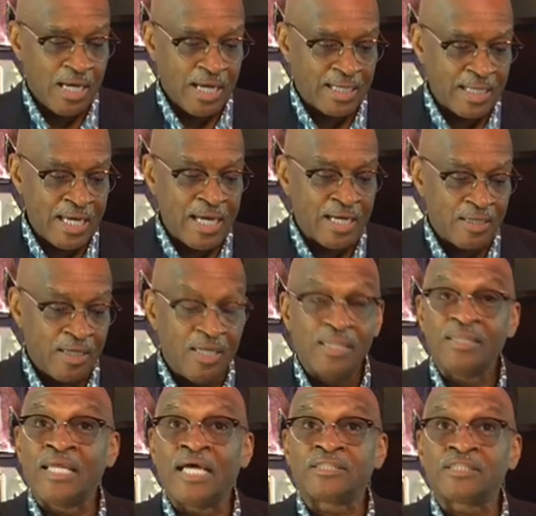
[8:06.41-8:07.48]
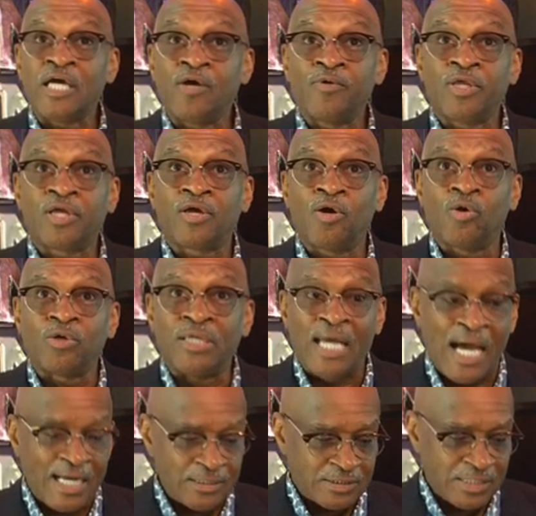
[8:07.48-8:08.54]
Again, that's area code
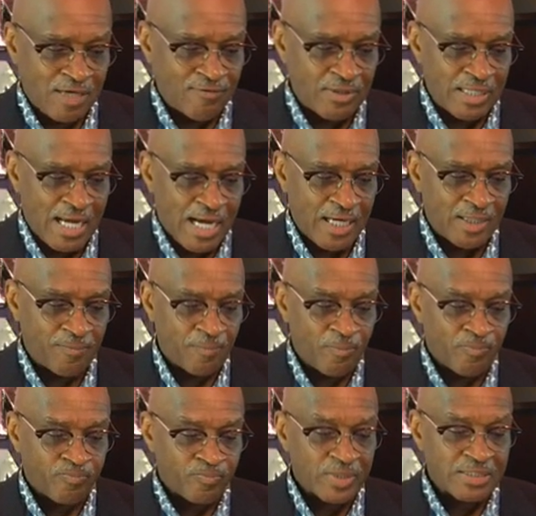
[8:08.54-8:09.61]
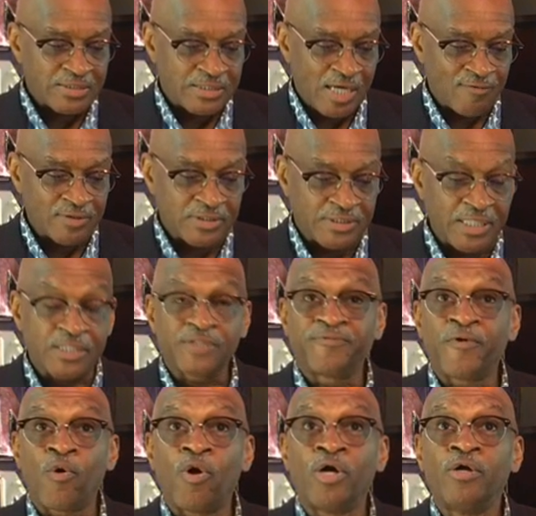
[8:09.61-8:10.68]

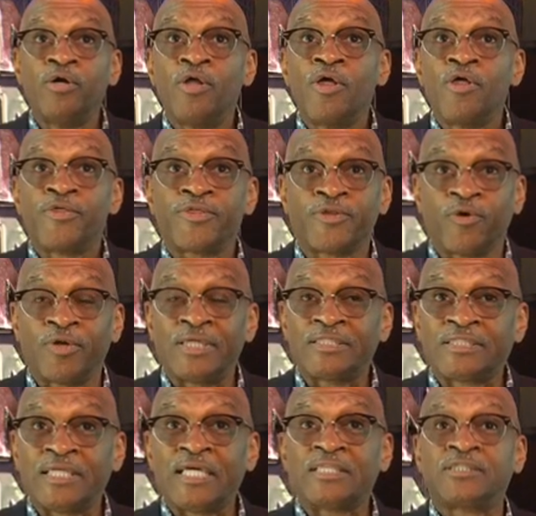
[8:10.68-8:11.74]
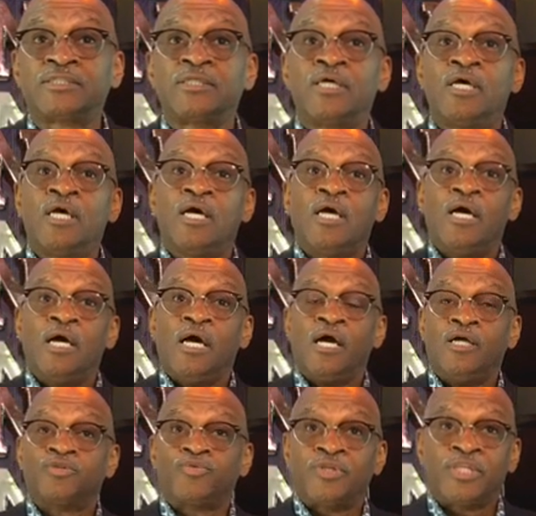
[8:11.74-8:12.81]

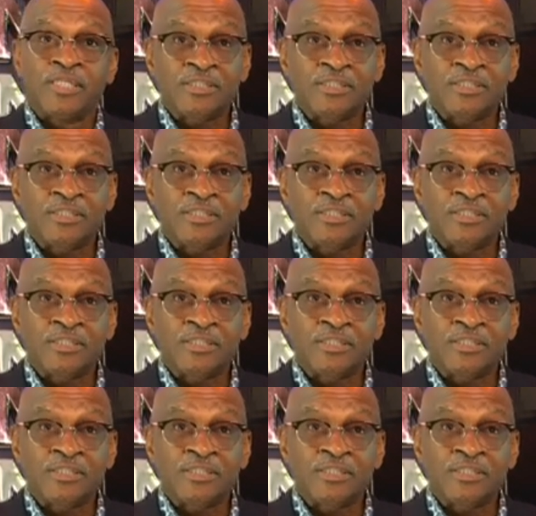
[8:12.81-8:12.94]
979-764-3600.